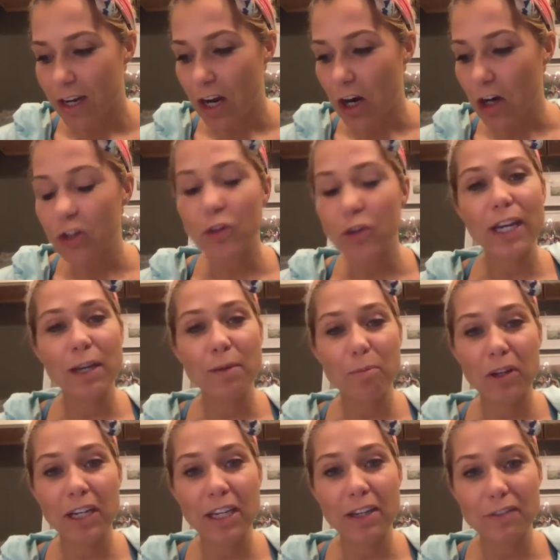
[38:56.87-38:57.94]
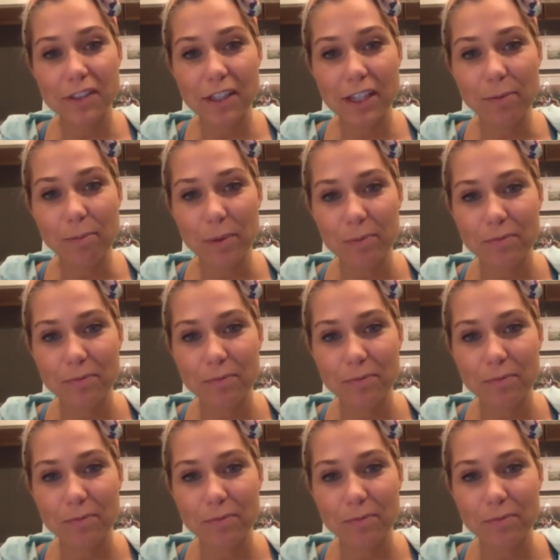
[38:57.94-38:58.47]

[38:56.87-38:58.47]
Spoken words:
Are you getting plenty of sleep?